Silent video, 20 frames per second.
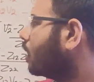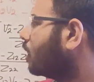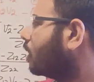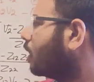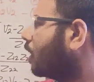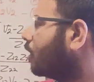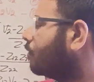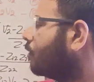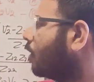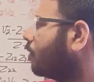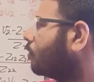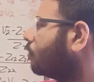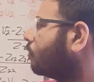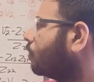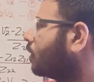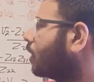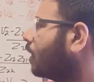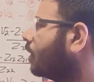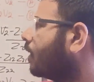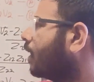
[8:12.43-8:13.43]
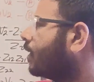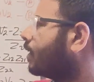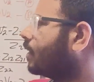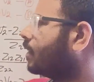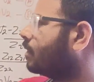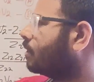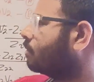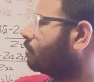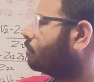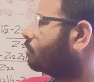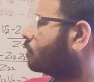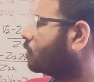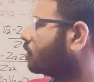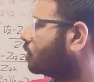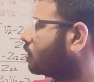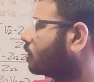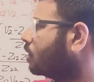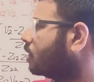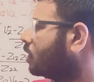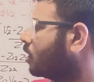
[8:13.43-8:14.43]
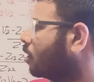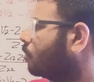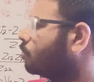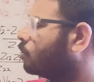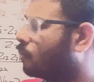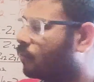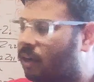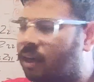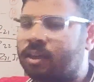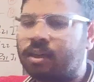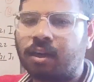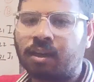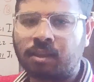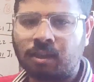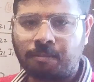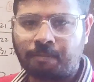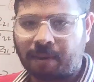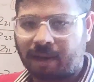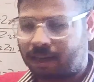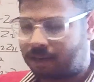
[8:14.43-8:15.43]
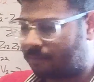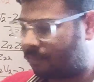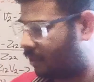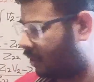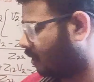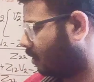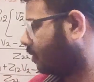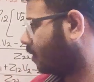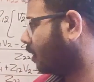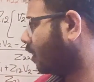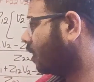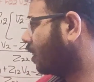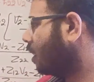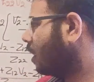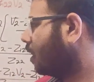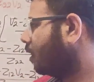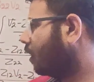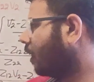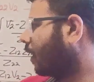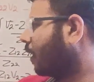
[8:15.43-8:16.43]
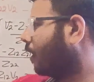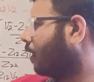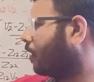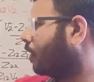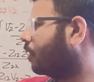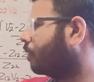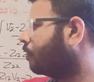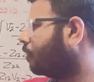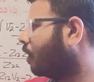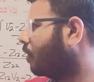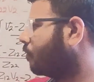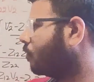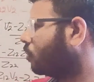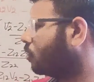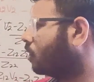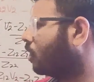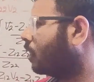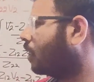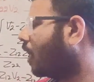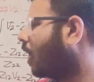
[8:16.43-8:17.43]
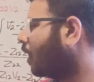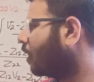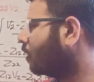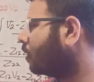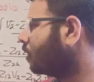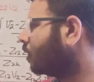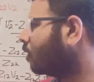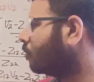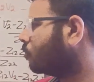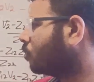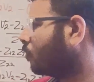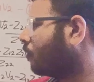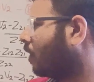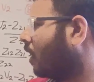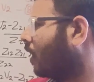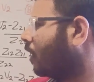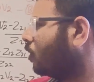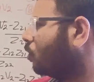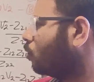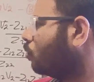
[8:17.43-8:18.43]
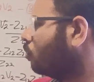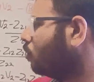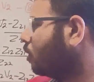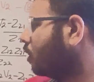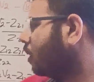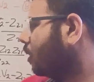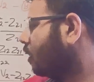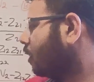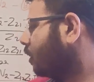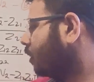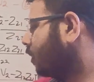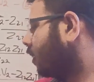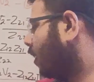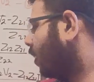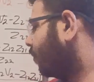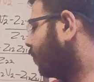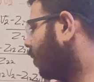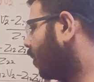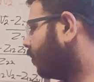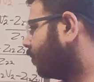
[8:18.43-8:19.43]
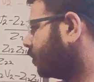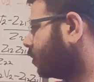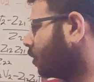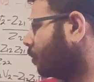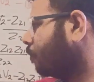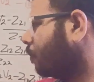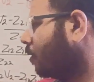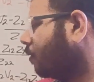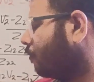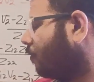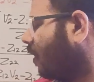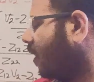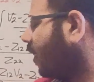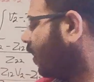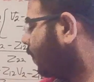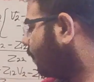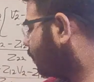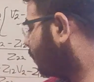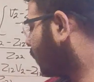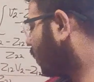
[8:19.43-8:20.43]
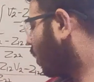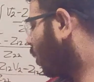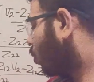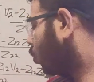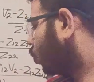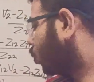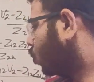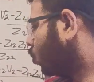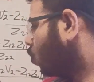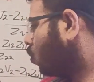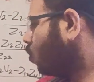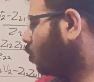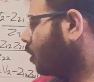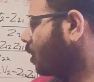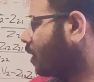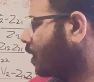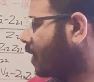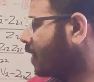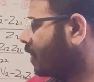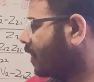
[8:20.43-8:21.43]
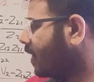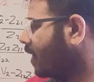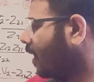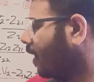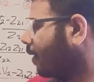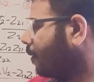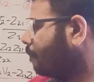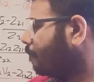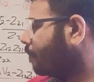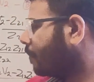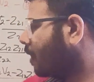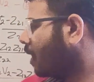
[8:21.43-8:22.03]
that we can write in terms of other parameters. Like here we have done in terms of I2, then we have simplified. So in the end